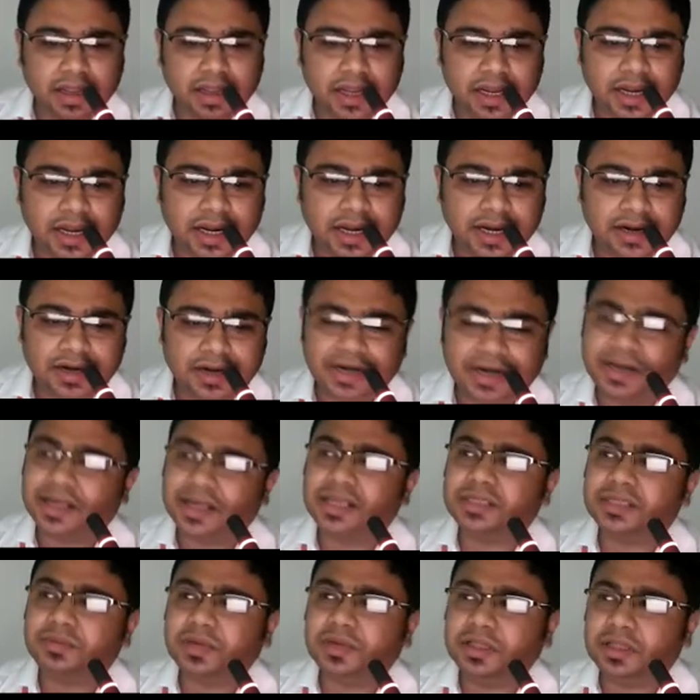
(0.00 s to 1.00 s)
And it
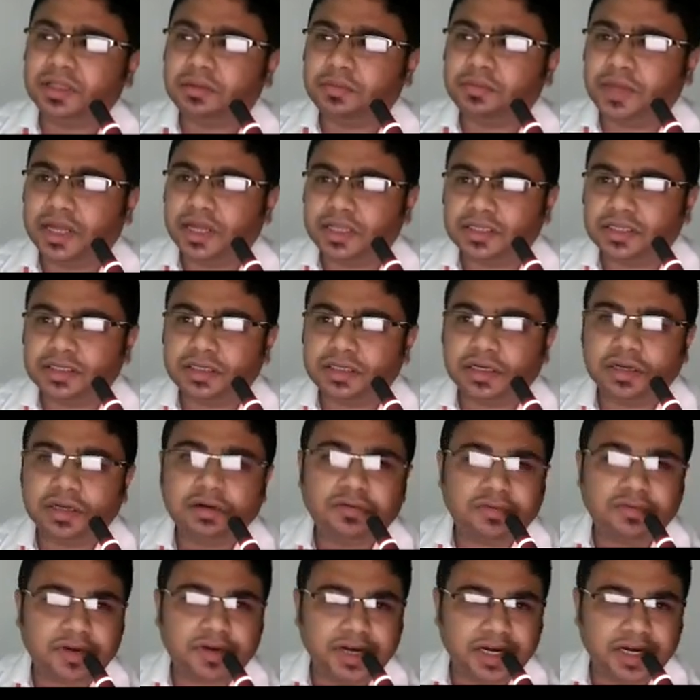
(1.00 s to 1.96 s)
has been the mainstay of